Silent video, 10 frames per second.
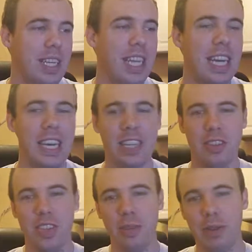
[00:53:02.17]
yeah, that's
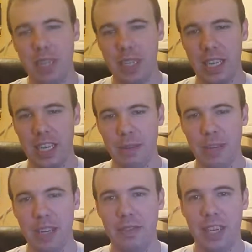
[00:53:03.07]
all I wanted to talk
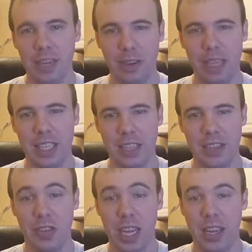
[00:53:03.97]
about. I don't want this to
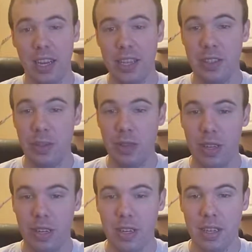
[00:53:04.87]
drag on too
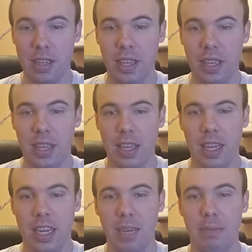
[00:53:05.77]
long.
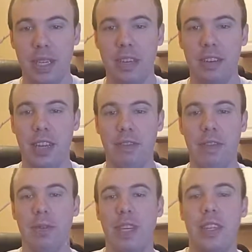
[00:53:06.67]
Uh, but
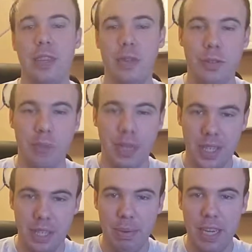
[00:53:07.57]
everyone who
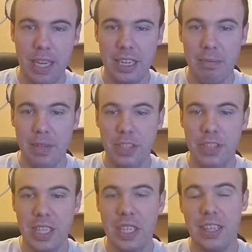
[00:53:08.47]
participated, I
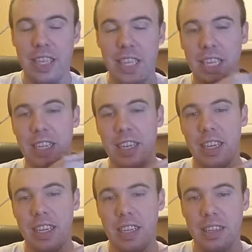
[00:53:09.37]
appreciated the
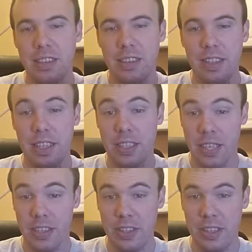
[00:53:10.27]
uh, the
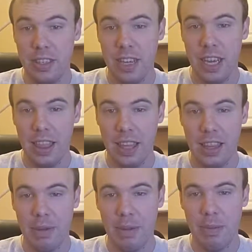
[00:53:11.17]
discussion. I
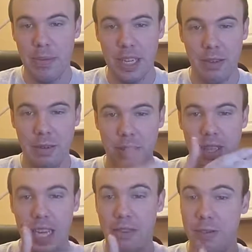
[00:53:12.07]
thought that people had a really
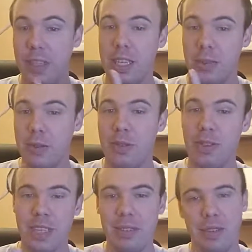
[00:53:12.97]
had really cool
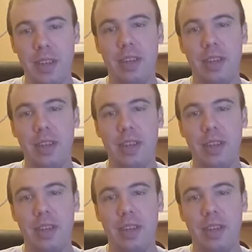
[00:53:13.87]
and